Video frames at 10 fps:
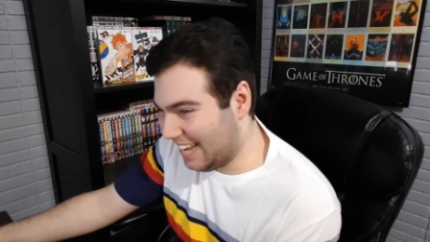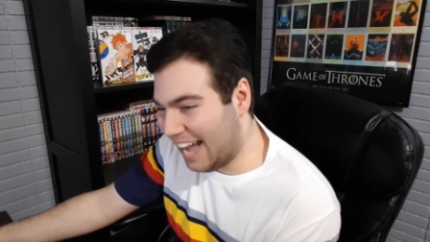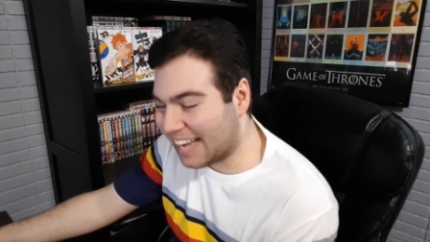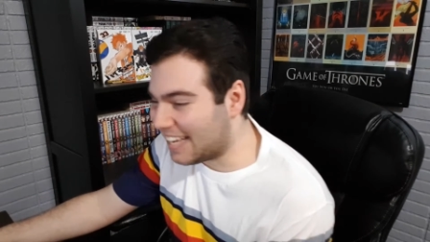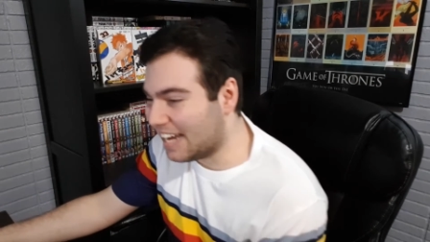
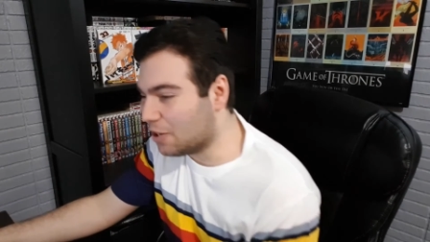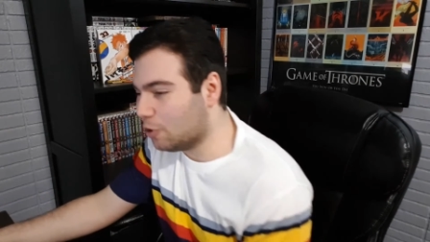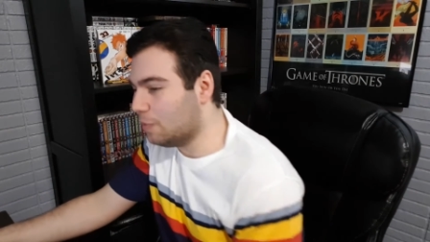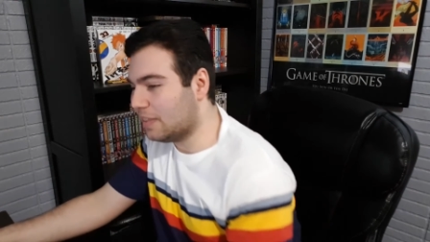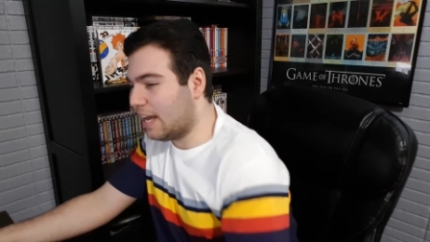I can't
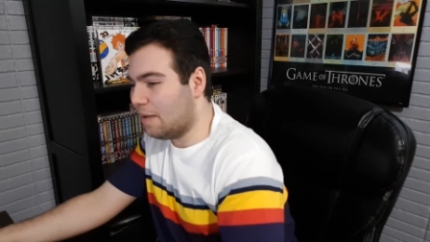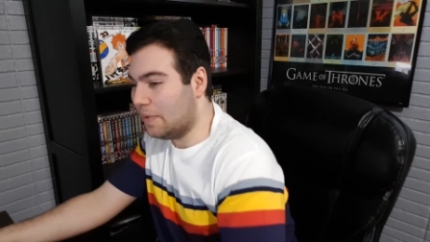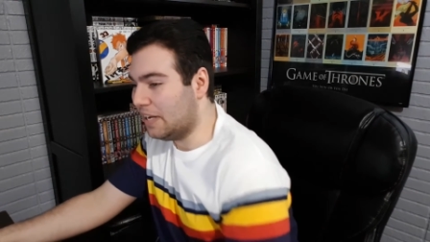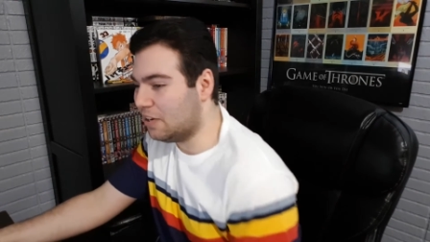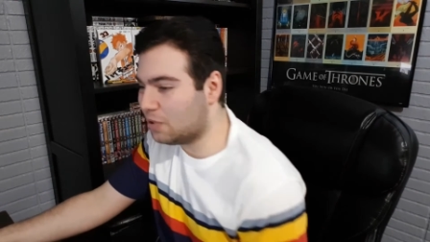agree with that,
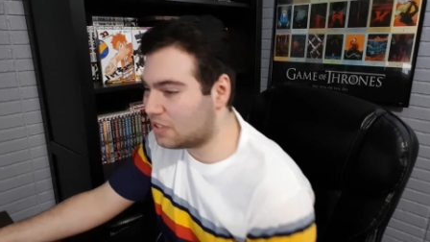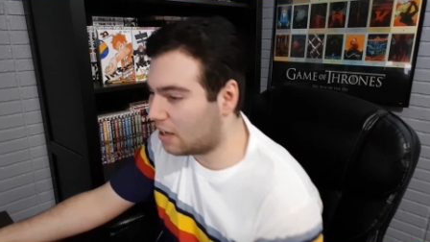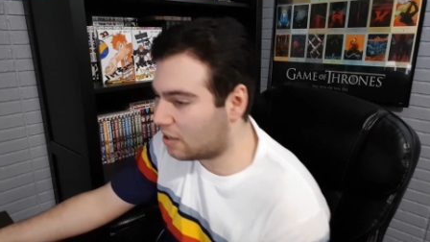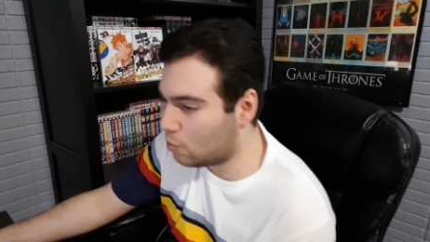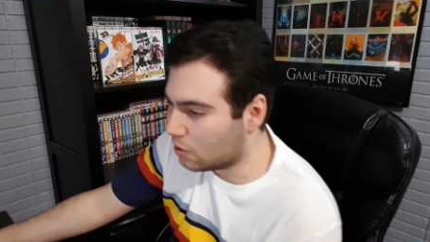man.
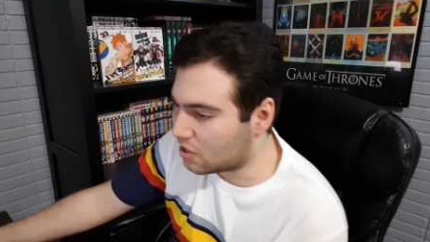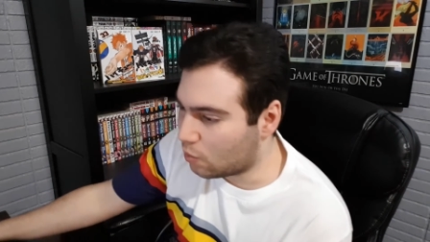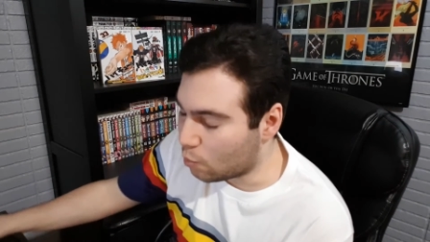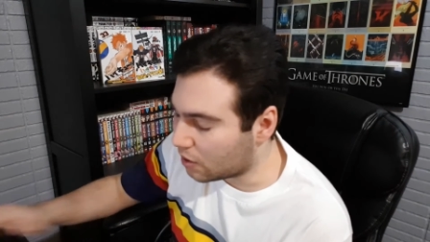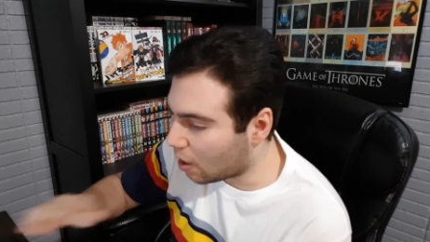Inarizaki was,
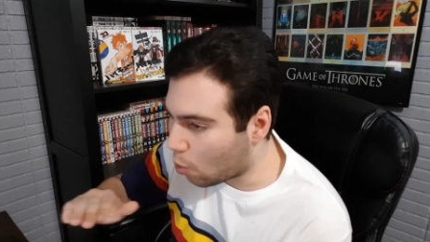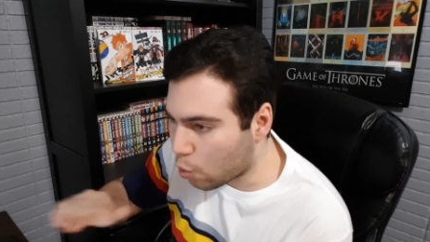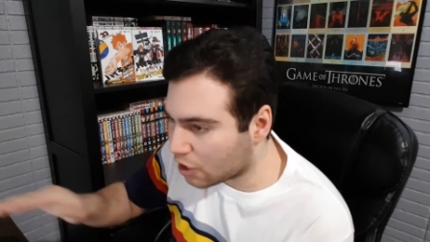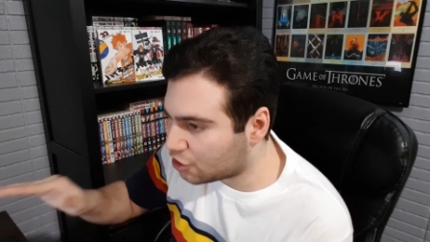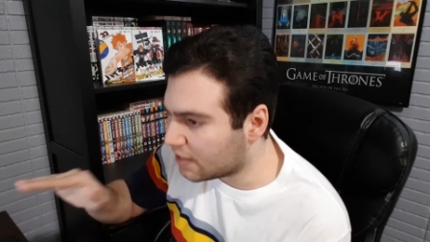without
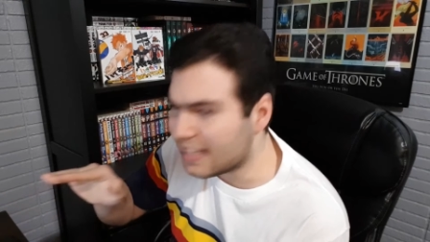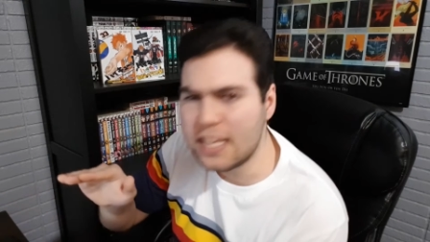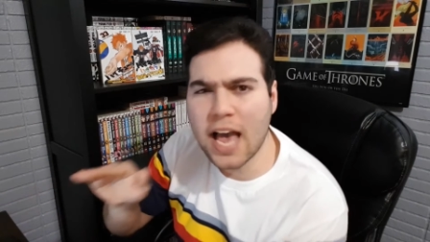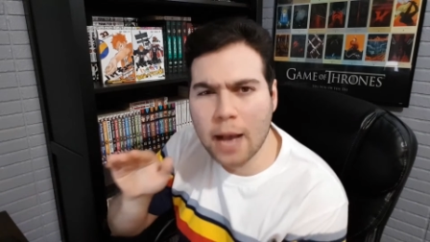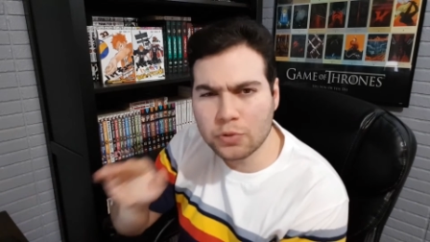question,
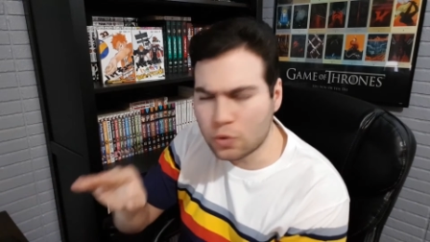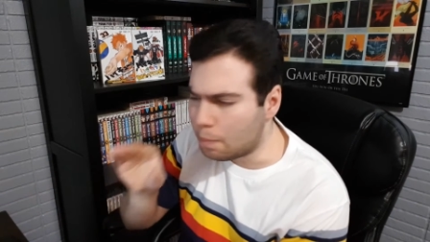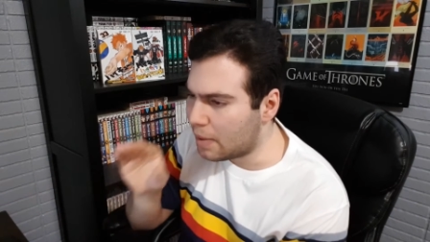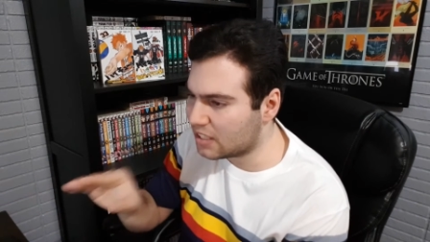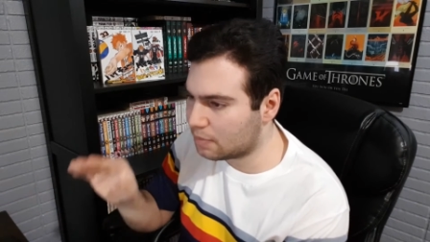the
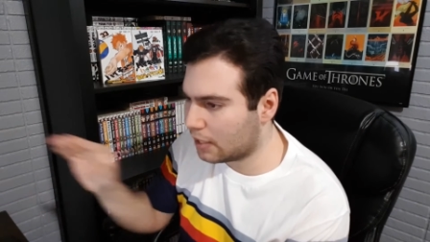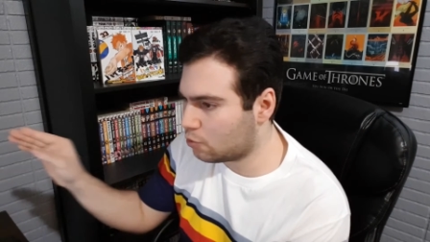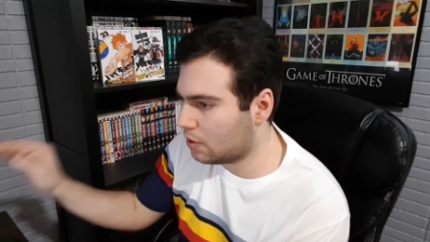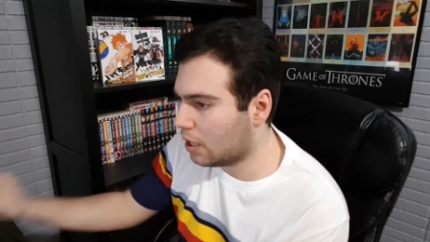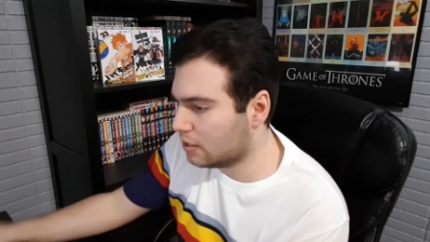absolute best match
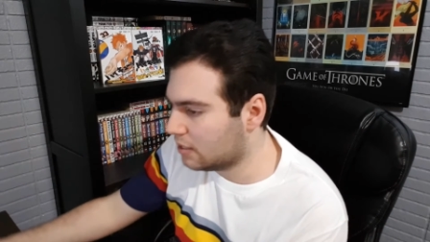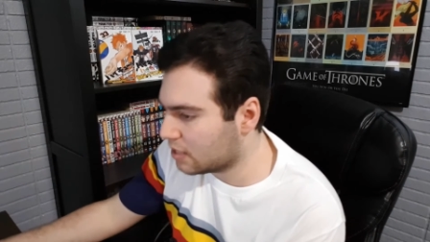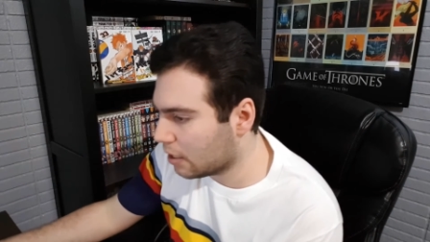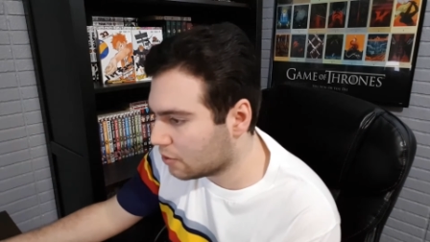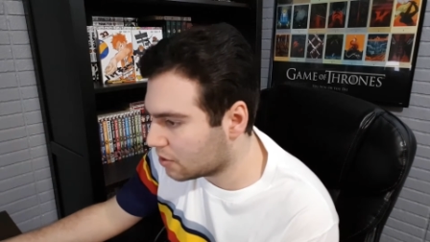we got in the
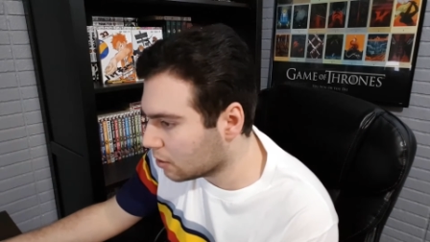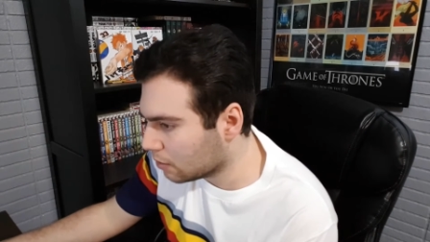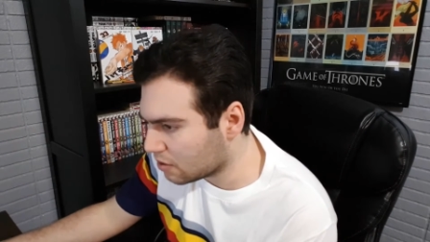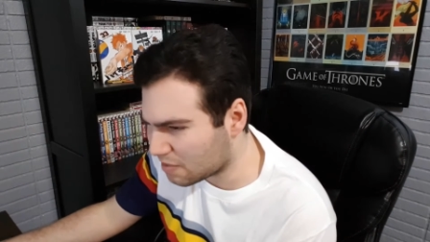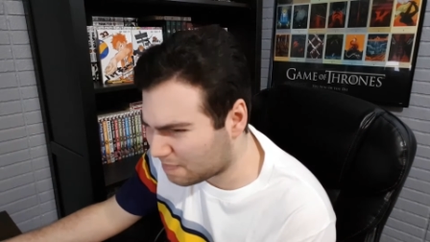entire
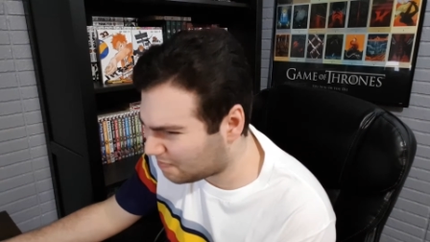series.